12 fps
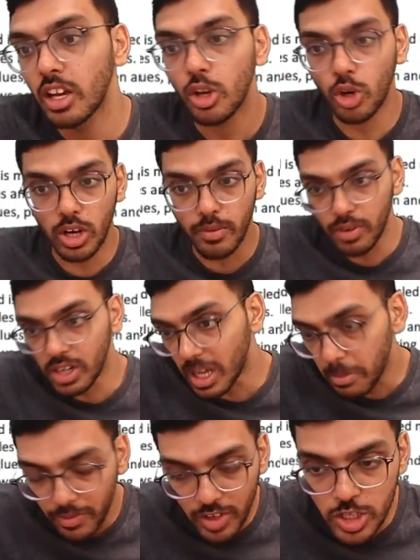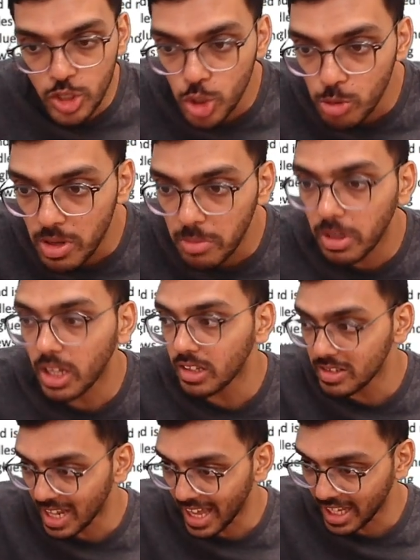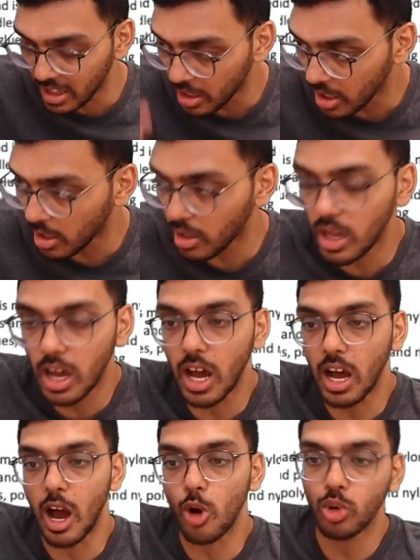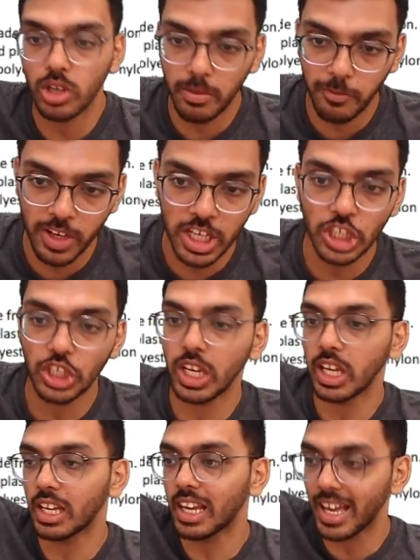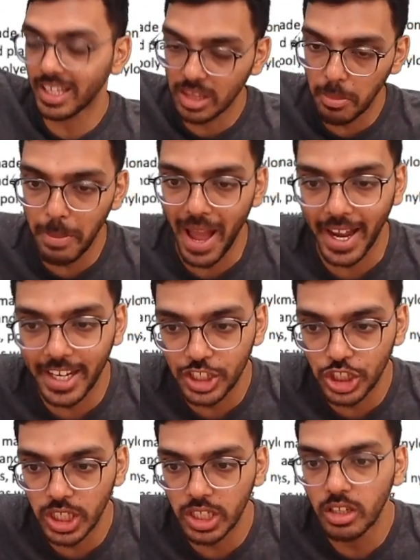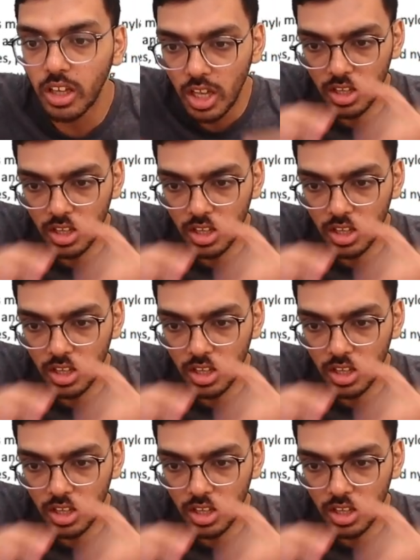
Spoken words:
different type of consumables like the outer finishing, like the packaging.